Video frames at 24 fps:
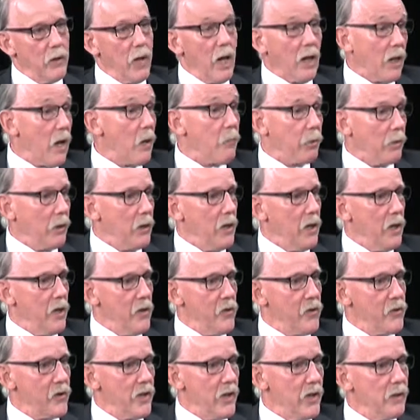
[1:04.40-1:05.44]
a couple of
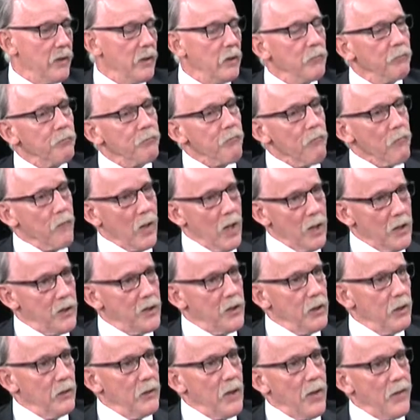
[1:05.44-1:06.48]
years, and
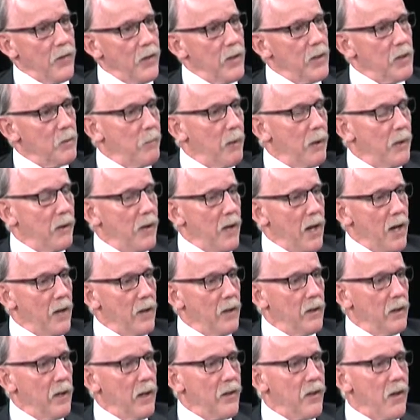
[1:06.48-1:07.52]
still nothing has been done.
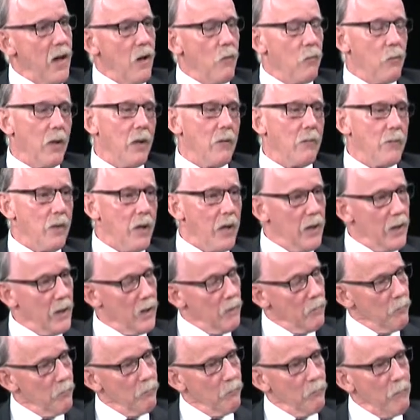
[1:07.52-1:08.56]
And I thought, well,
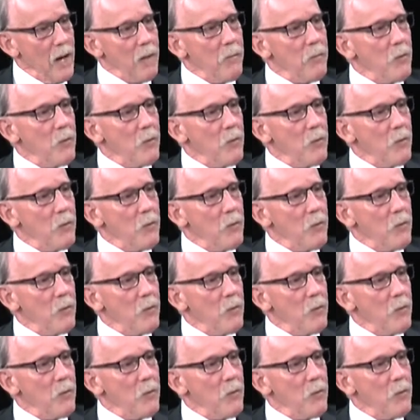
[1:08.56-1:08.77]
maybe